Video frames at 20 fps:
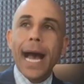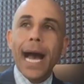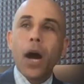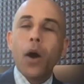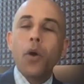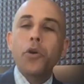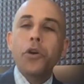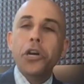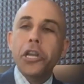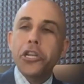
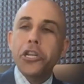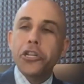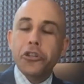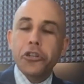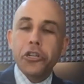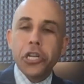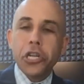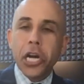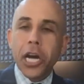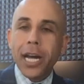how good is
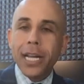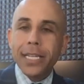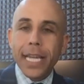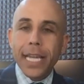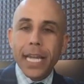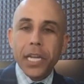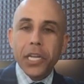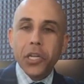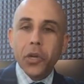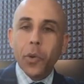your
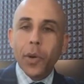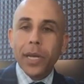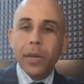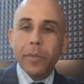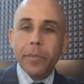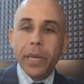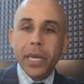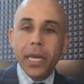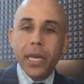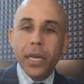content going to
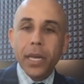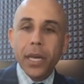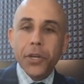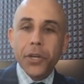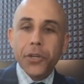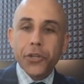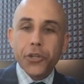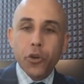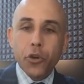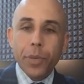be
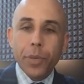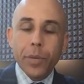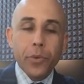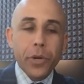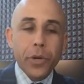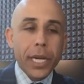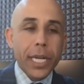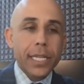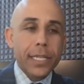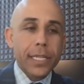so
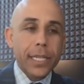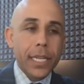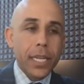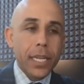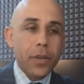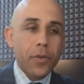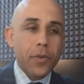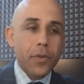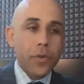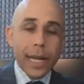people can see
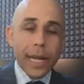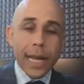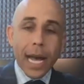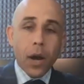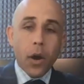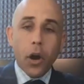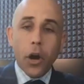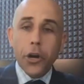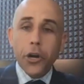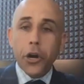you? How
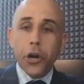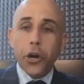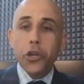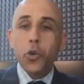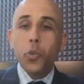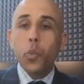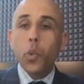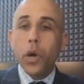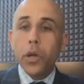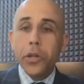hard are
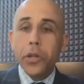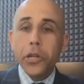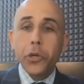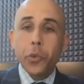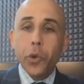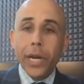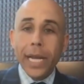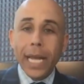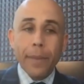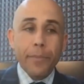you willing to
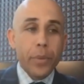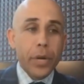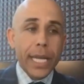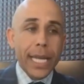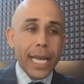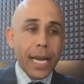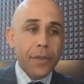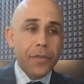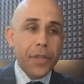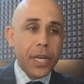work at
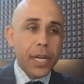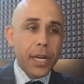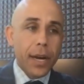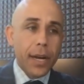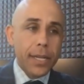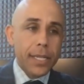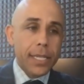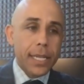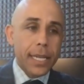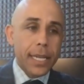putting out the
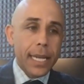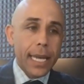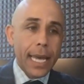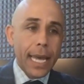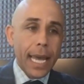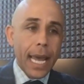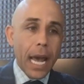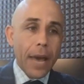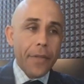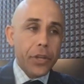content?
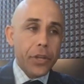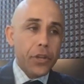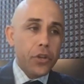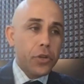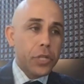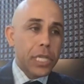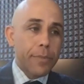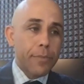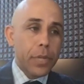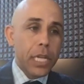And then you
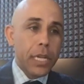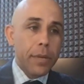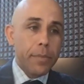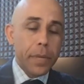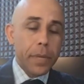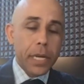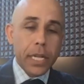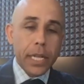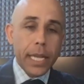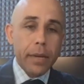simply
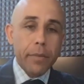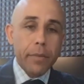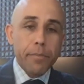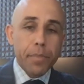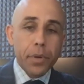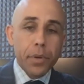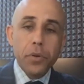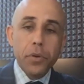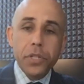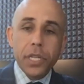click
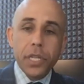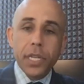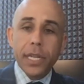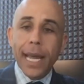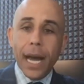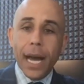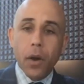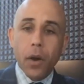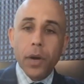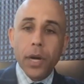boost
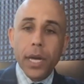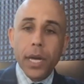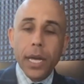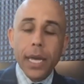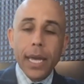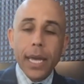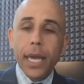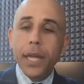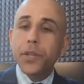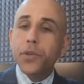now.
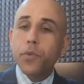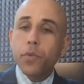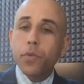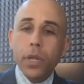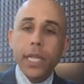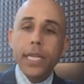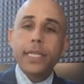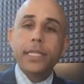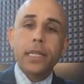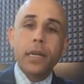It's
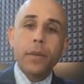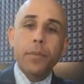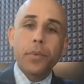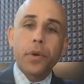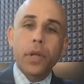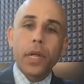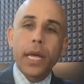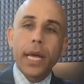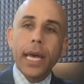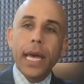really
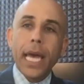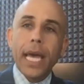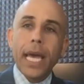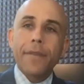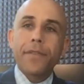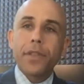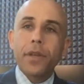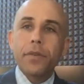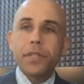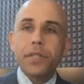simple. And
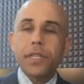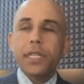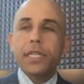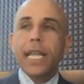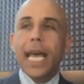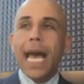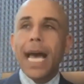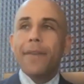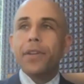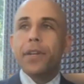for those that
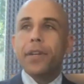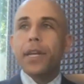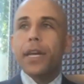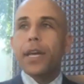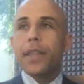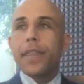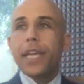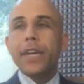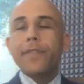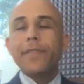haven't,
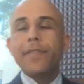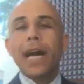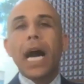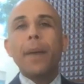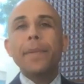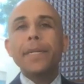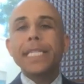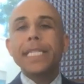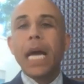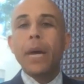think of how
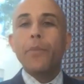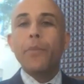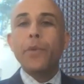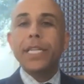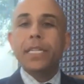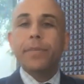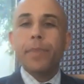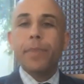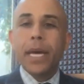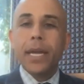much time we
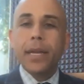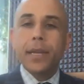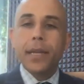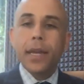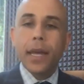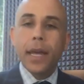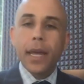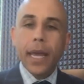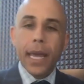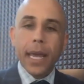spend
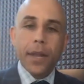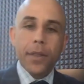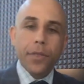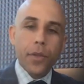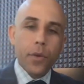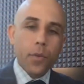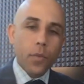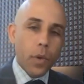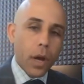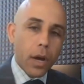in
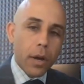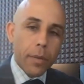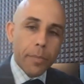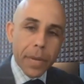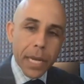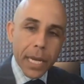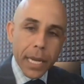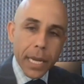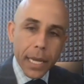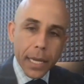the wrong
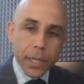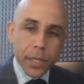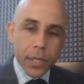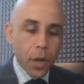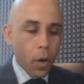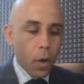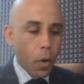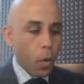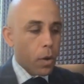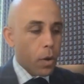meetings
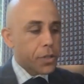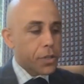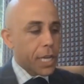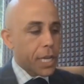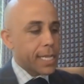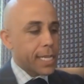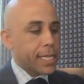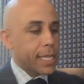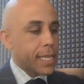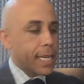or
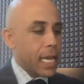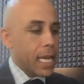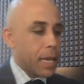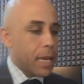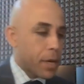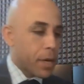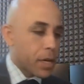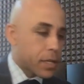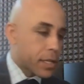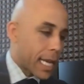chasing
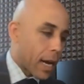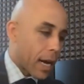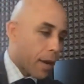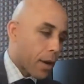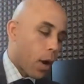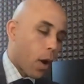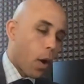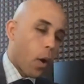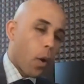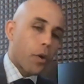emails
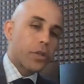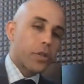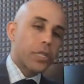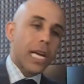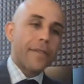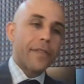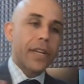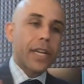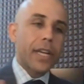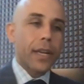down or
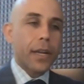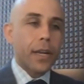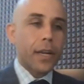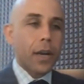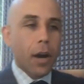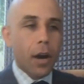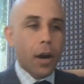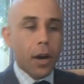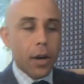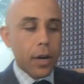driving in a
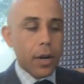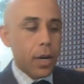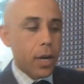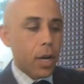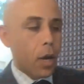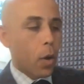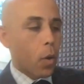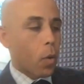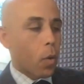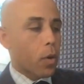car
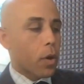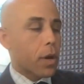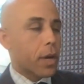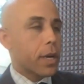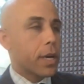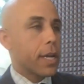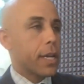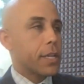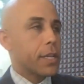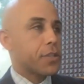
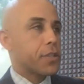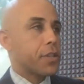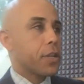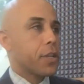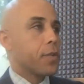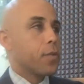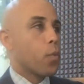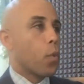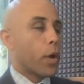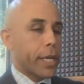or
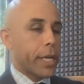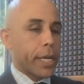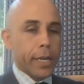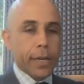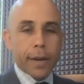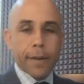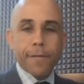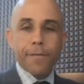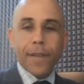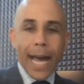working
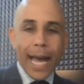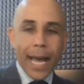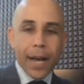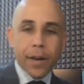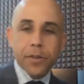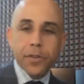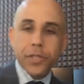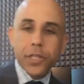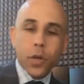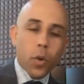on
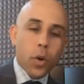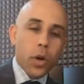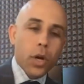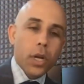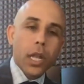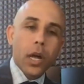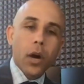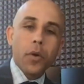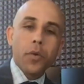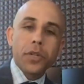files or
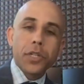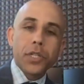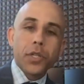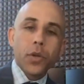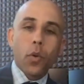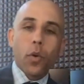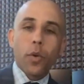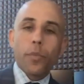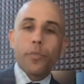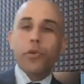loans
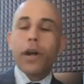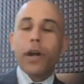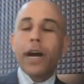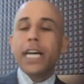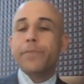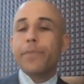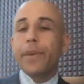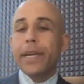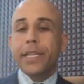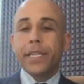or
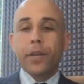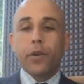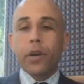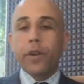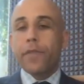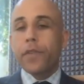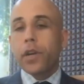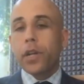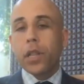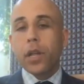prospects that don't
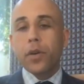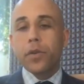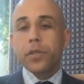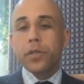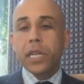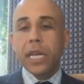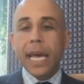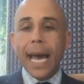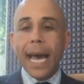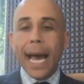ever
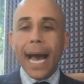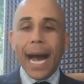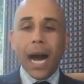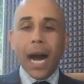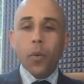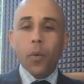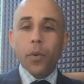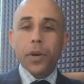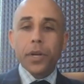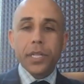close.
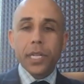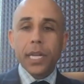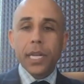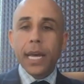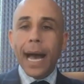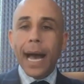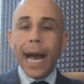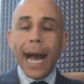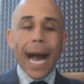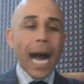Hours
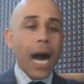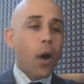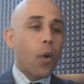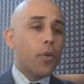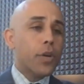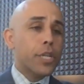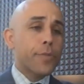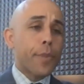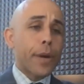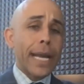
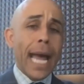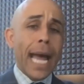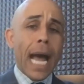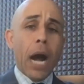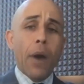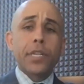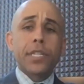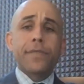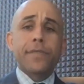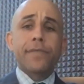upon
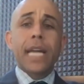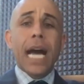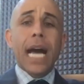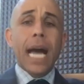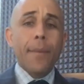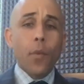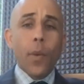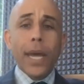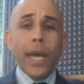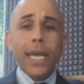hours of
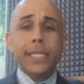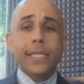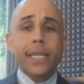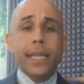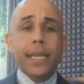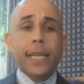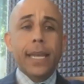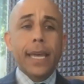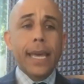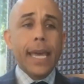time
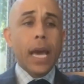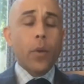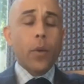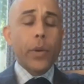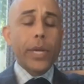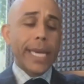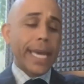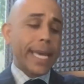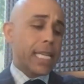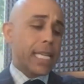wasted. And
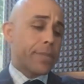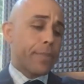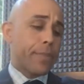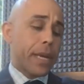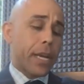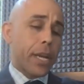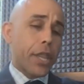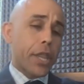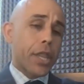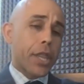we can't
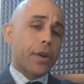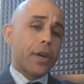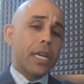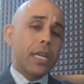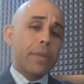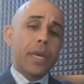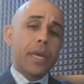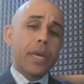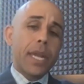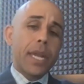spend 30
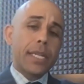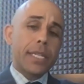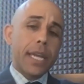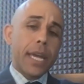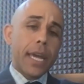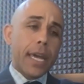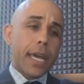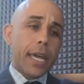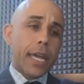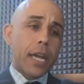minutes
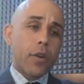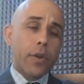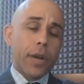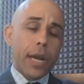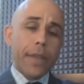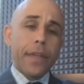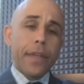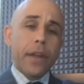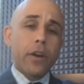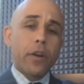here
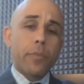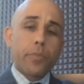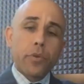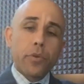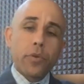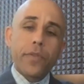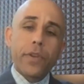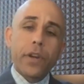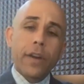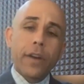and there
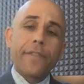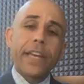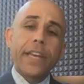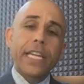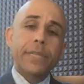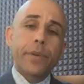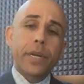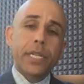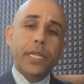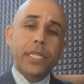improving our
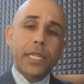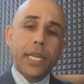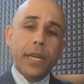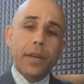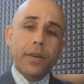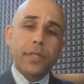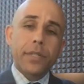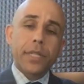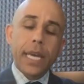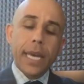Facebook
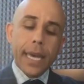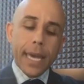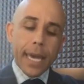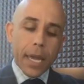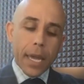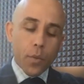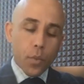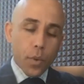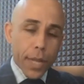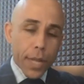skills.
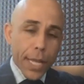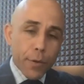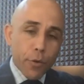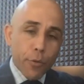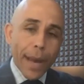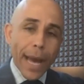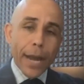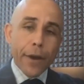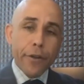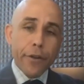It really will
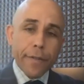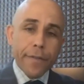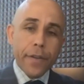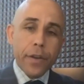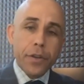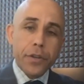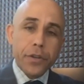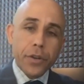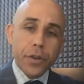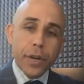matter in the
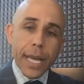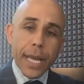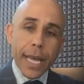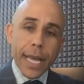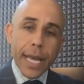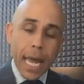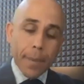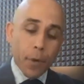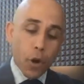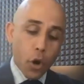future.
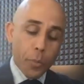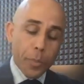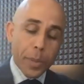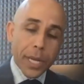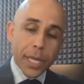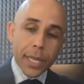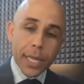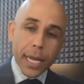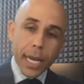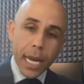And I'm
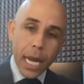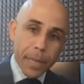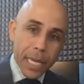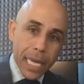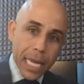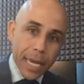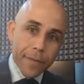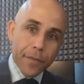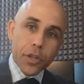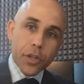hoping that I'm
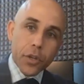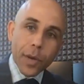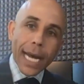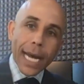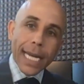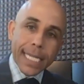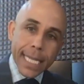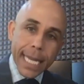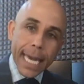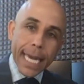giving you
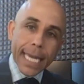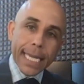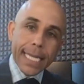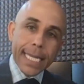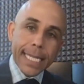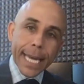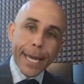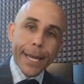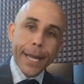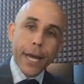guys the
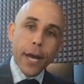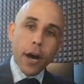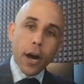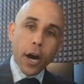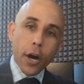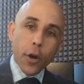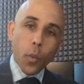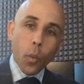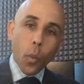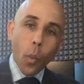insight
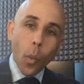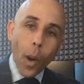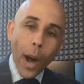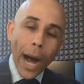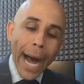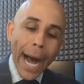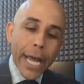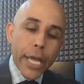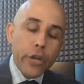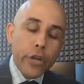on
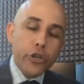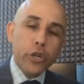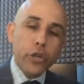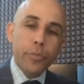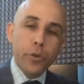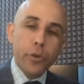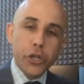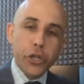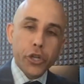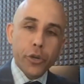why you should
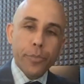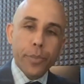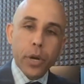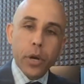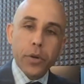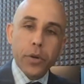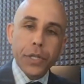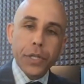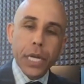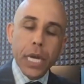boost your
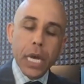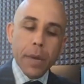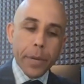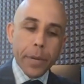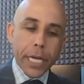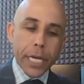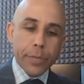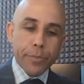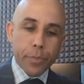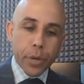post,
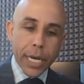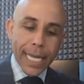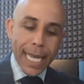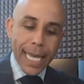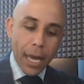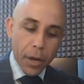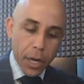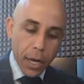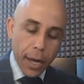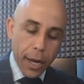because putting
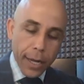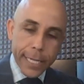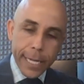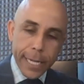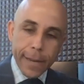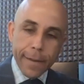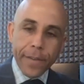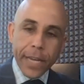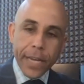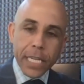out
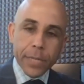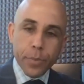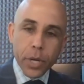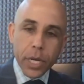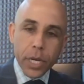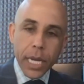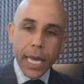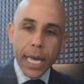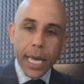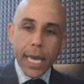content in
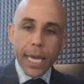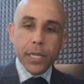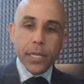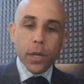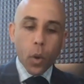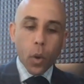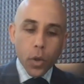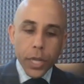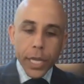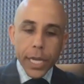Facebook is
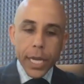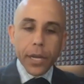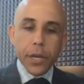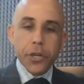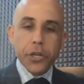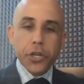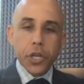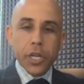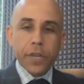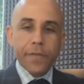only going
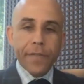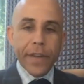to, because